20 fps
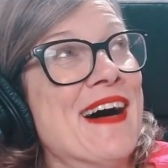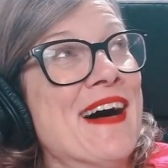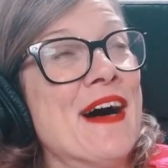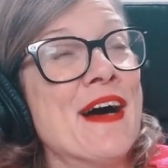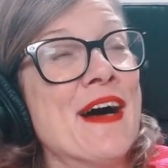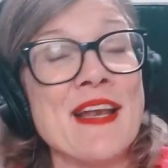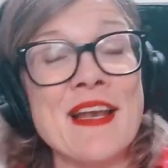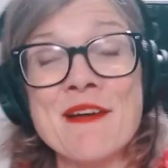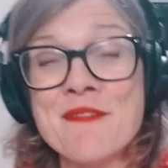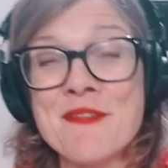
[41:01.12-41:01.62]

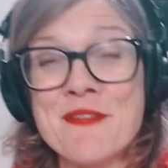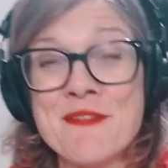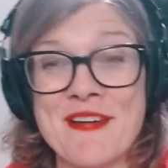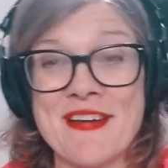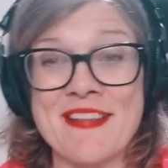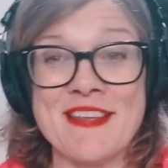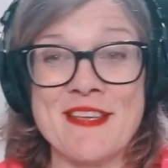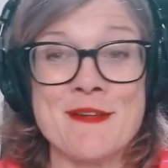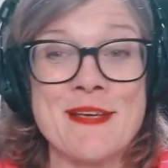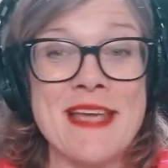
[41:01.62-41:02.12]
I love the
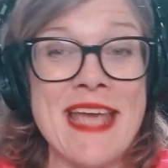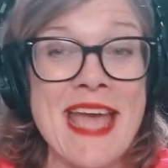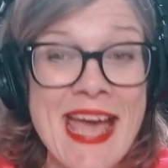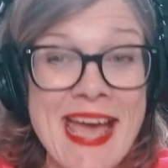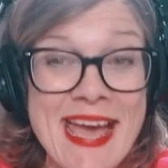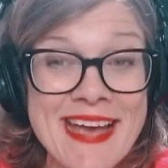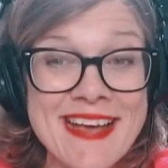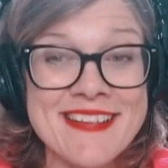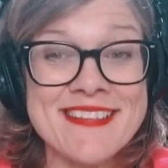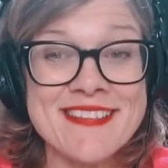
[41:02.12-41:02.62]
fact that you
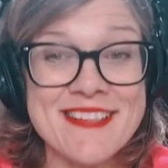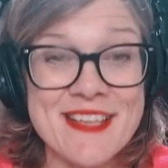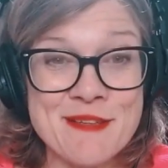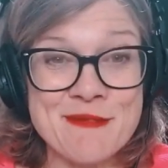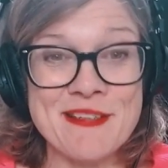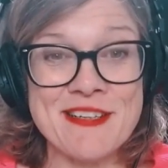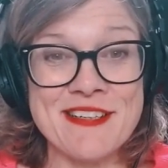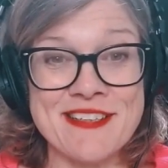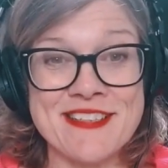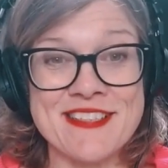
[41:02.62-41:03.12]
care so
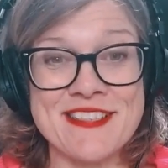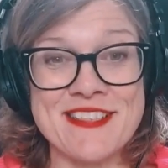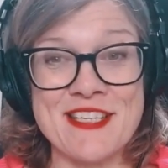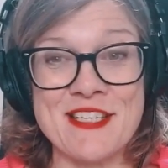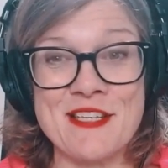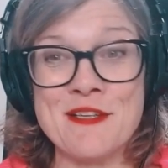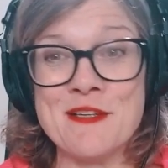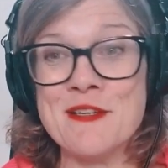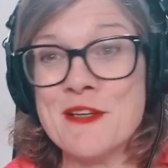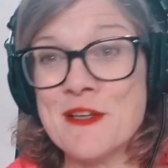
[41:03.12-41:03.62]
much that
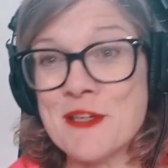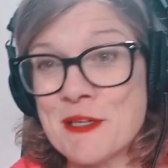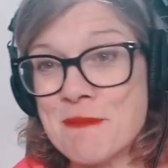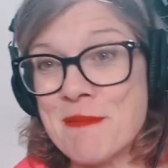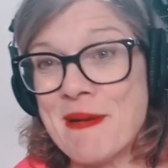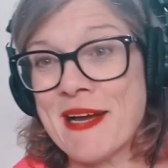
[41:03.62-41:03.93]
you look